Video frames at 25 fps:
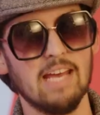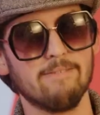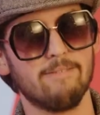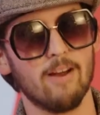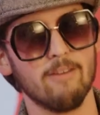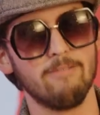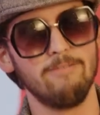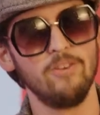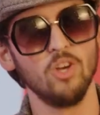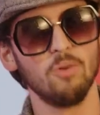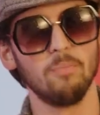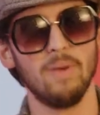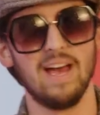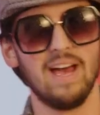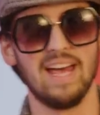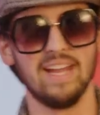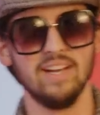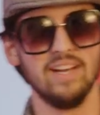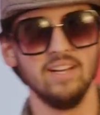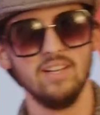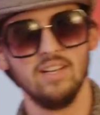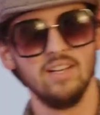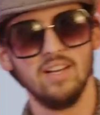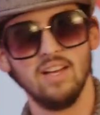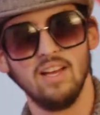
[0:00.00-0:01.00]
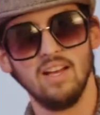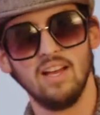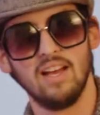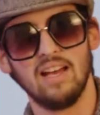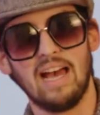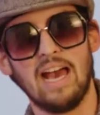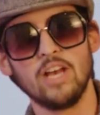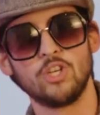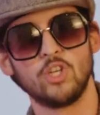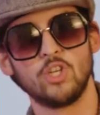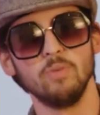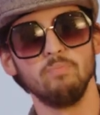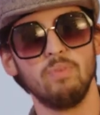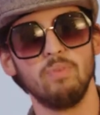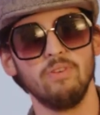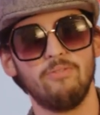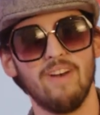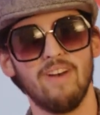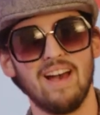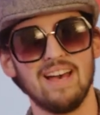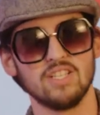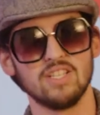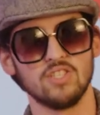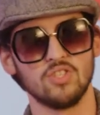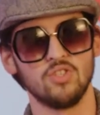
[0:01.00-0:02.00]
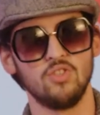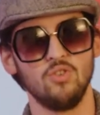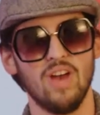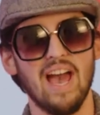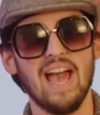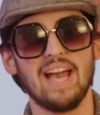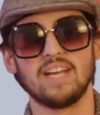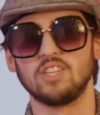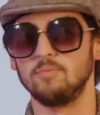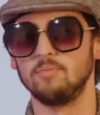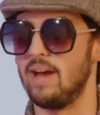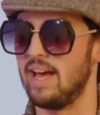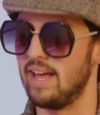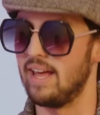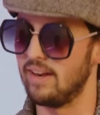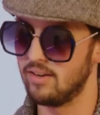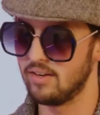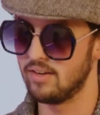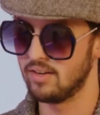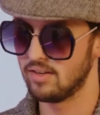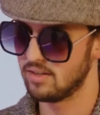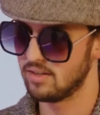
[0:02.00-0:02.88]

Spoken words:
if I feel mad, I shouldn't be fast to act mad.